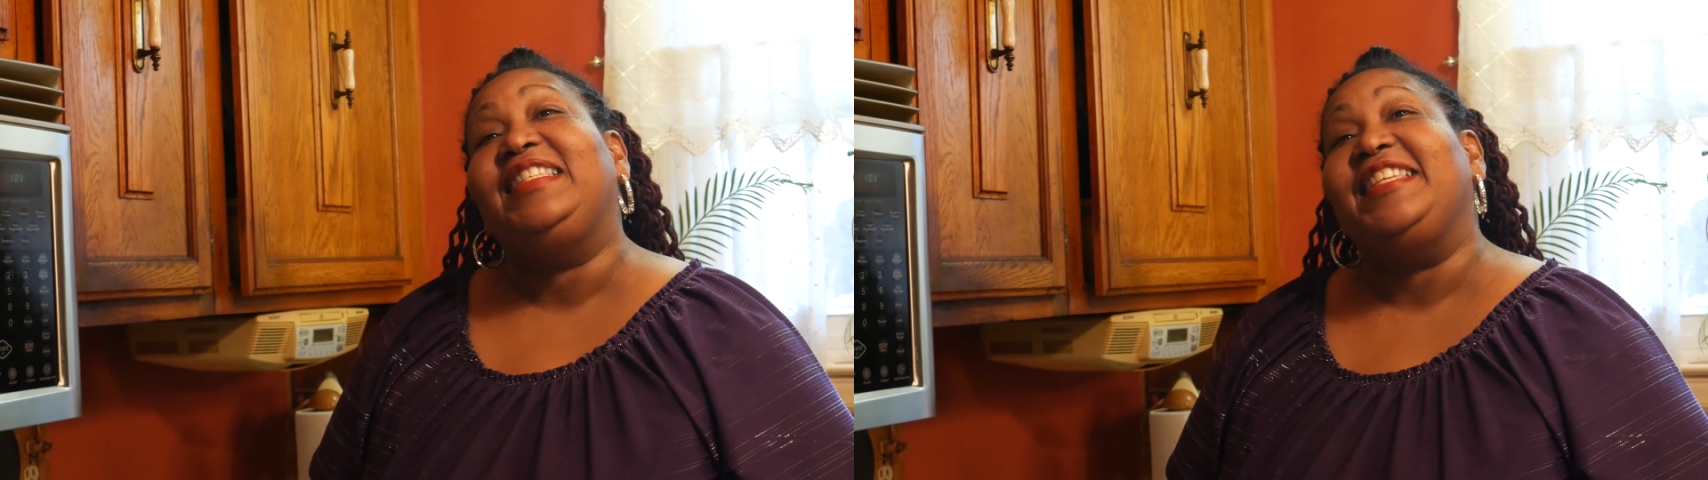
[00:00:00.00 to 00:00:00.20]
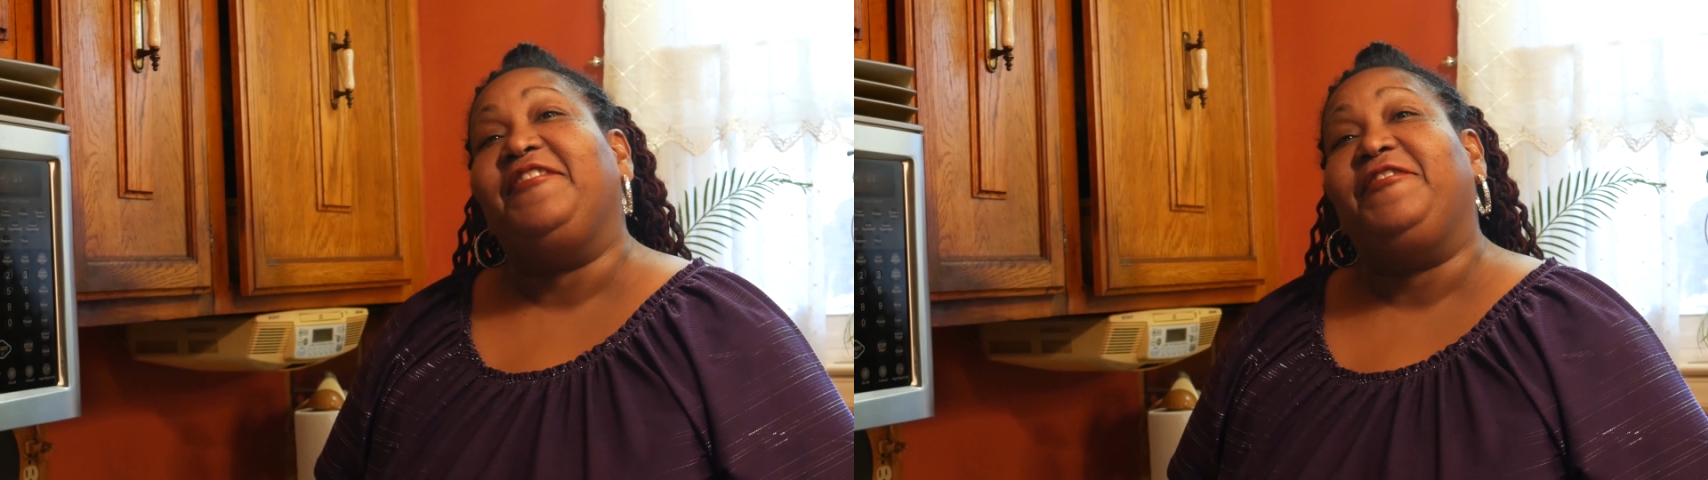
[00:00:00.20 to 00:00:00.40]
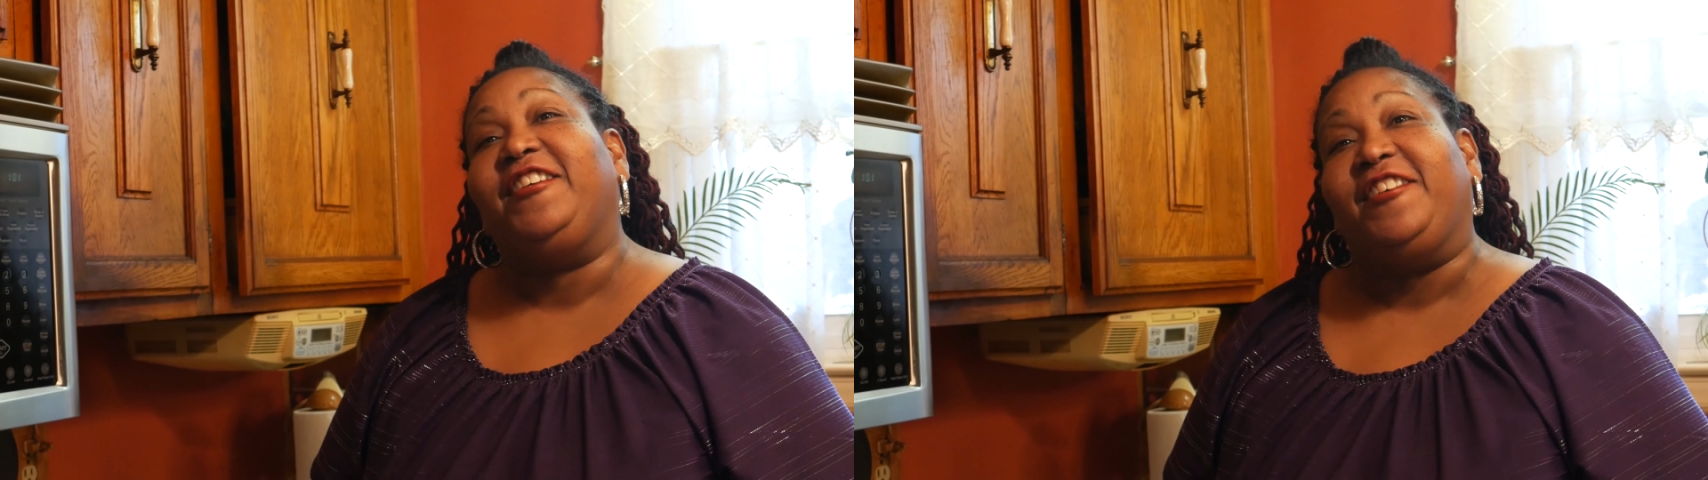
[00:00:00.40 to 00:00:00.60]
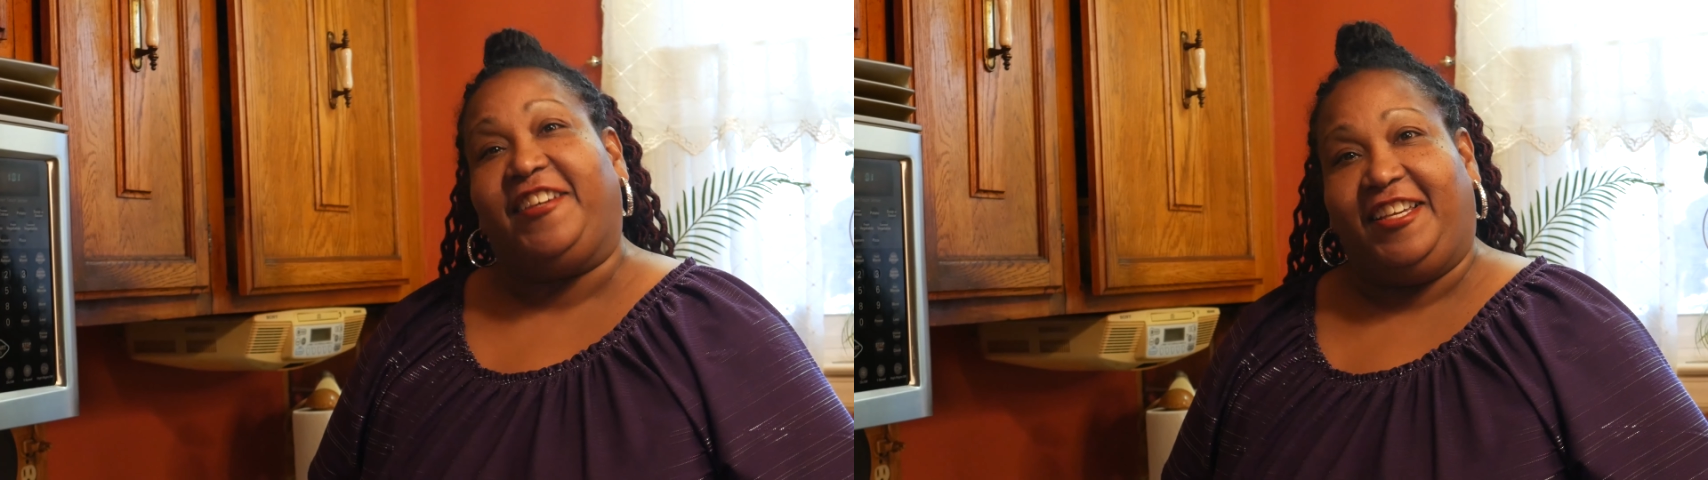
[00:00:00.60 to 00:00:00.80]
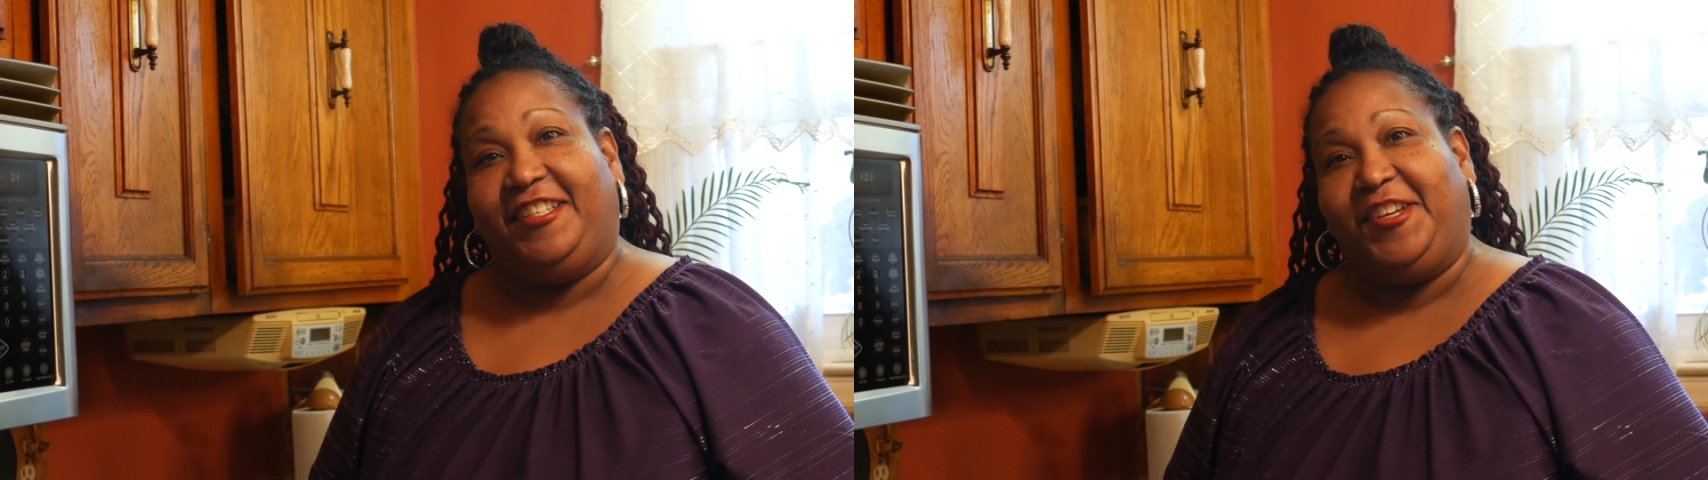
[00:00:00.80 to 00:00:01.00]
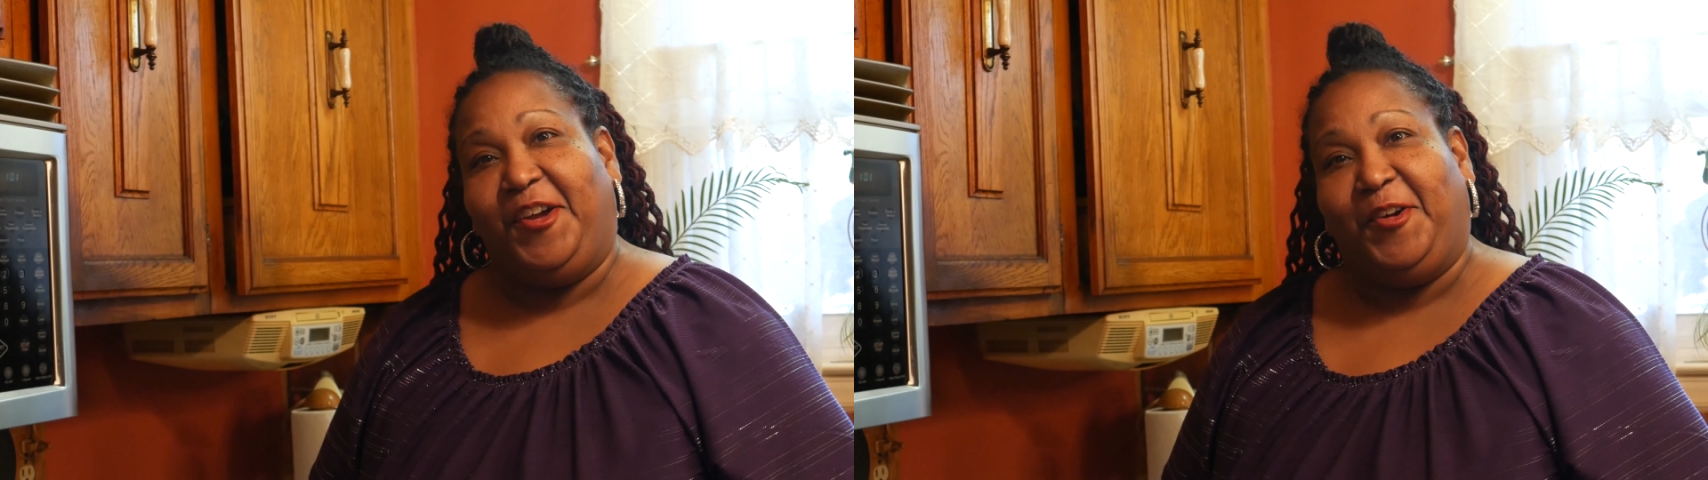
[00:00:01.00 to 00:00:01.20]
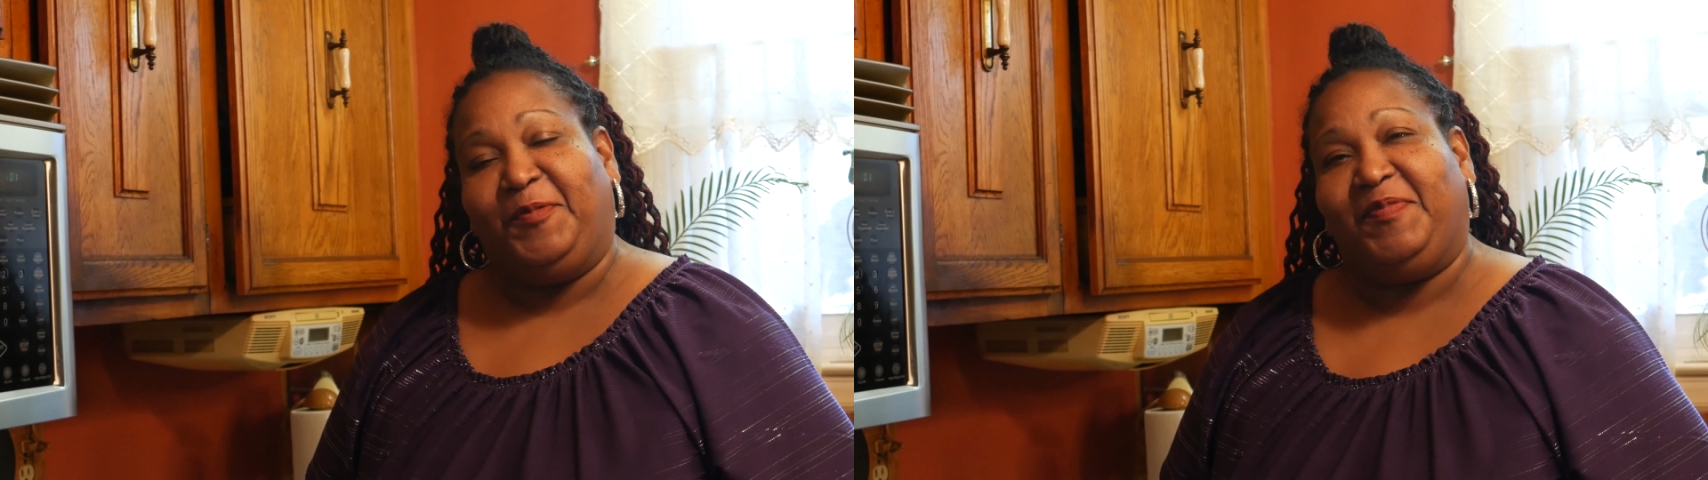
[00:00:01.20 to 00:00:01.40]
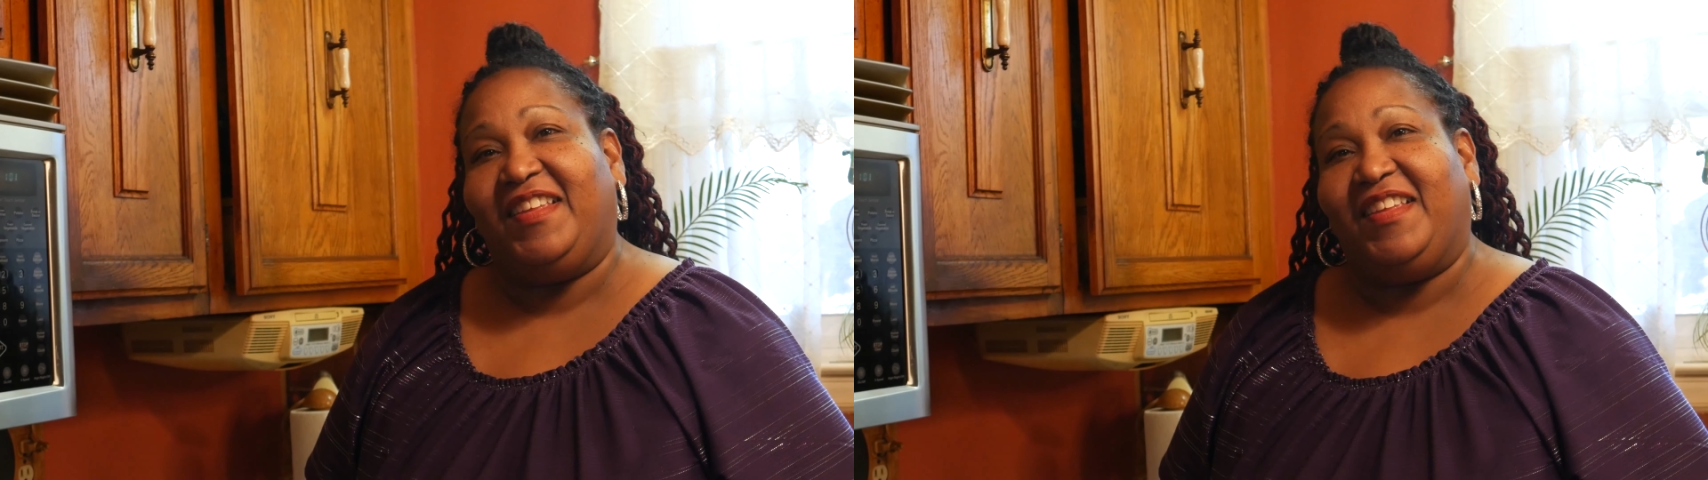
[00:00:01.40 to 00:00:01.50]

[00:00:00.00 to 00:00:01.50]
Savory Cooking Show.